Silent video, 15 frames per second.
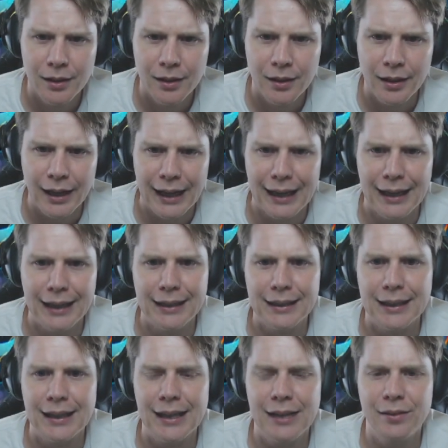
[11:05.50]
And
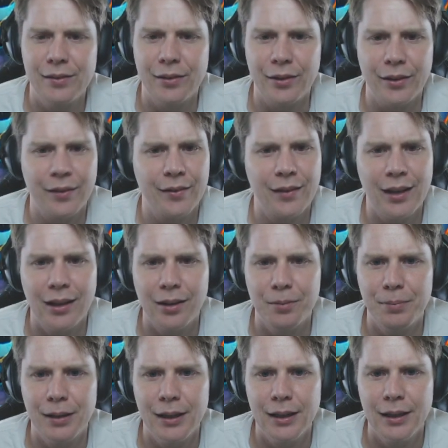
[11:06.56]
he's got a
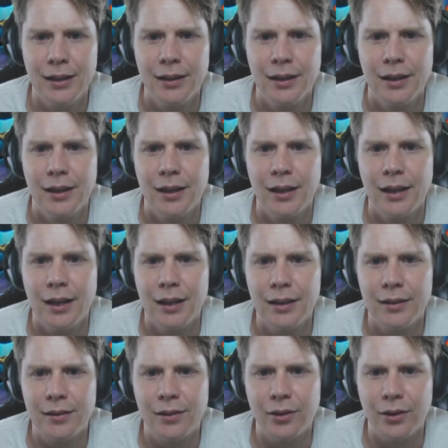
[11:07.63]
Celebi.
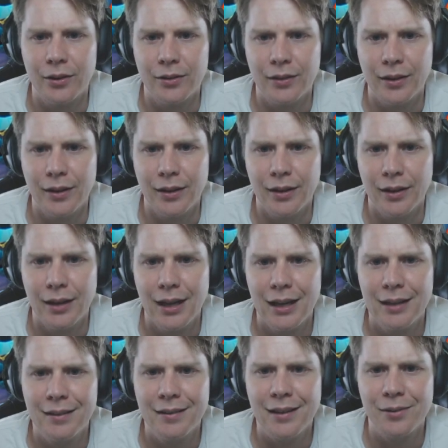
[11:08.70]
He's got it
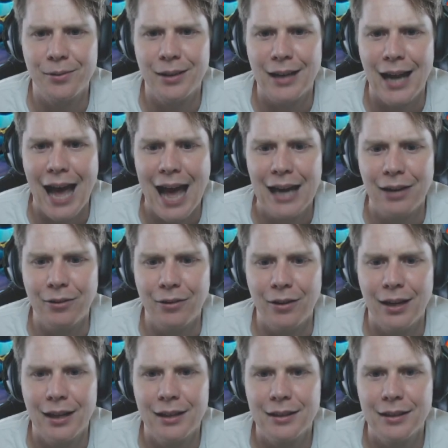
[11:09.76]
starts with an A, right?